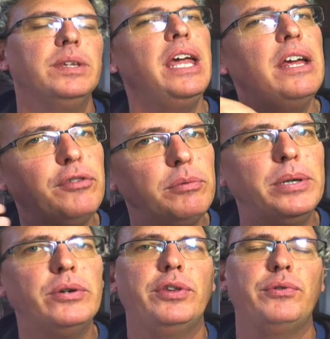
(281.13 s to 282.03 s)
and for
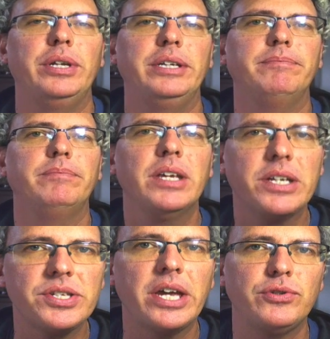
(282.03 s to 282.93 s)
peer 3,
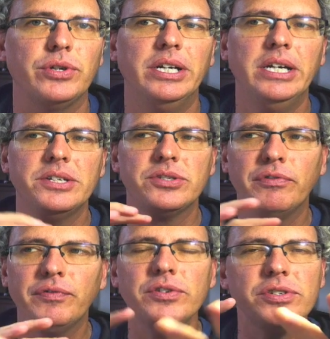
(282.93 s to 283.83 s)
etc. So
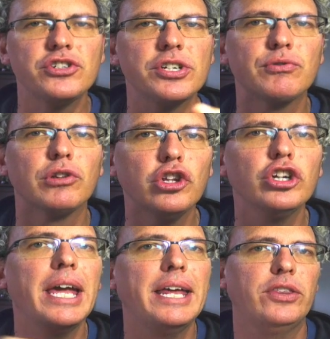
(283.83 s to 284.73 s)
first just
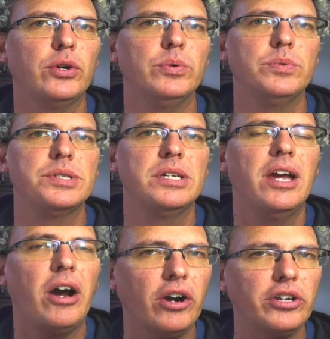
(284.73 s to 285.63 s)
look at those
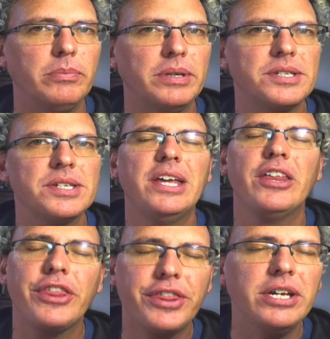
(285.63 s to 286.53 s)
arguments,
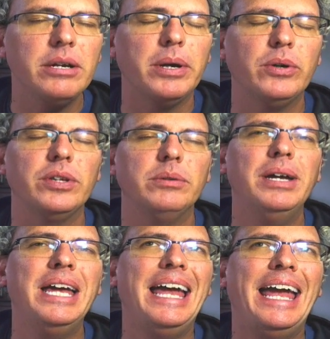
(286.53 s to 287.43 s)
think about them,
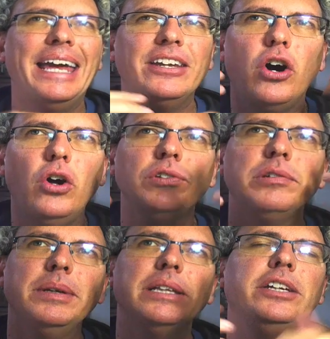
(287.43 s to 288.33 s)
and
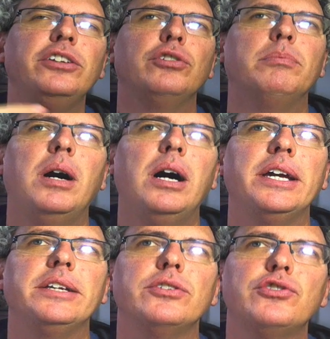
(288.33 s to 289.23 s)
ultimately in your
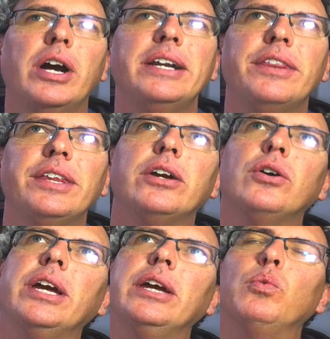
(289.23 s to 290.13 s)
mind try to think,
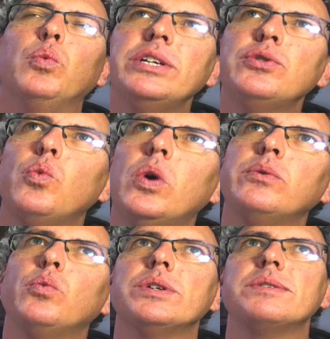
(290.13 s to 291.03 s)
okay, which
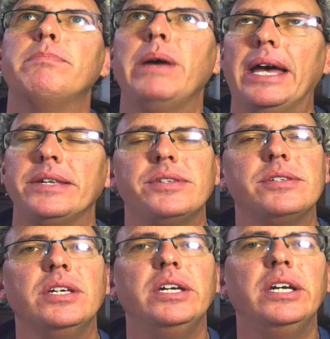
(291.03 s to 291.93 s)
one was
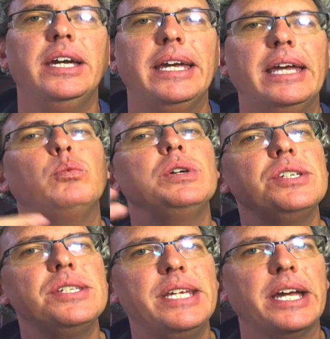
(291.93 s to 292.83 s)
best and which
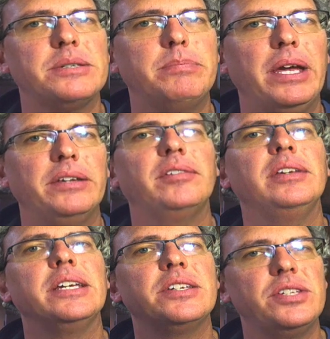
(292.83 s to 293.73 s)
is next best,
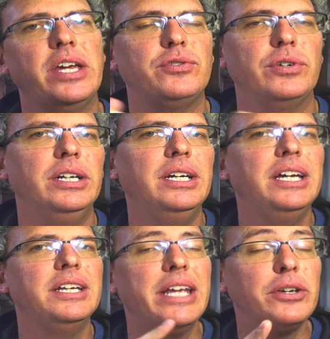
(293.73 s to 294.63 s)
etc.
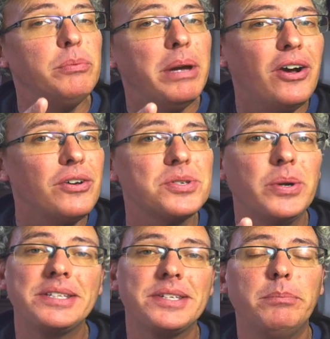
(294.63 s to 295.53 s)
Now you may also
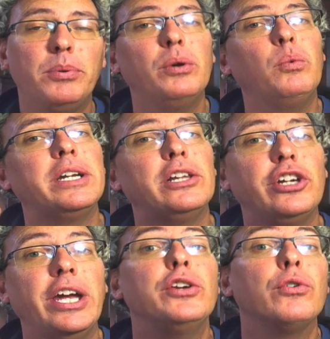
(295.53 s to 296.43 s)
at some point want to
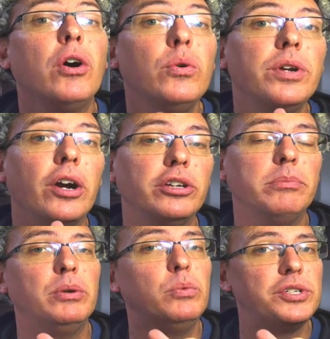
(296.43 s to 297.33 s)
look at your own
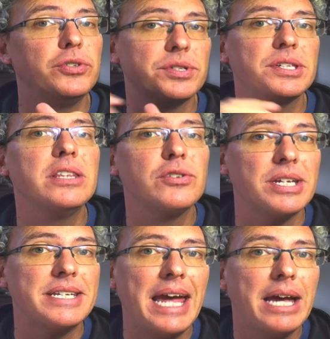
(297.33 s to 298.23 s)
argument, which you'll see there's
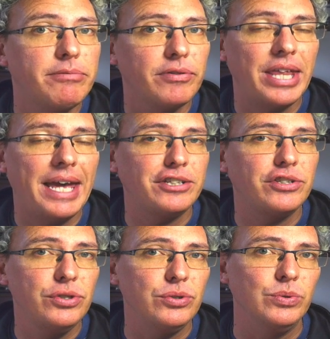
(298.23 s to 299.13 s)
a tab for that
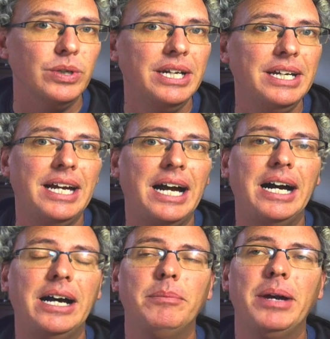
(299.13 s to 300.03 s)
too.
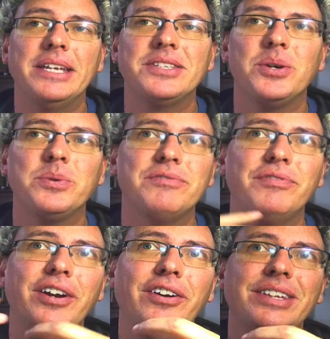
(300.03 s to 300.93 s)
Um, and so it's
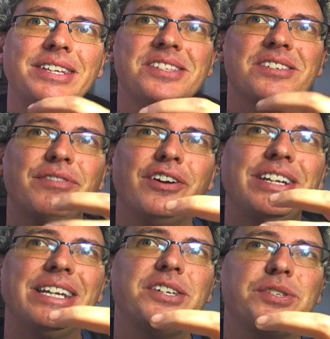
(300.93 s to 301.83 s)
very, this is a very
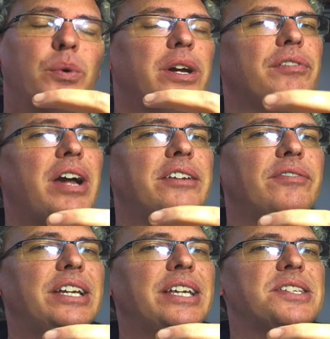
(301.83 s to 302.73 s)
nice way of kind
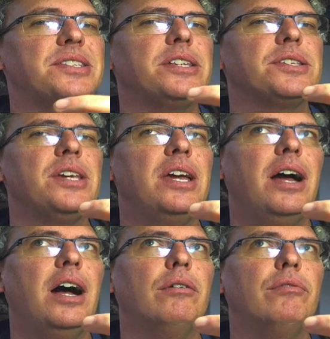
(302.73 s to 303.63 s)
of getting a sense
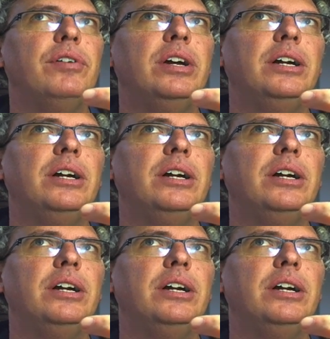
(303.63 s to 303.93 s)
of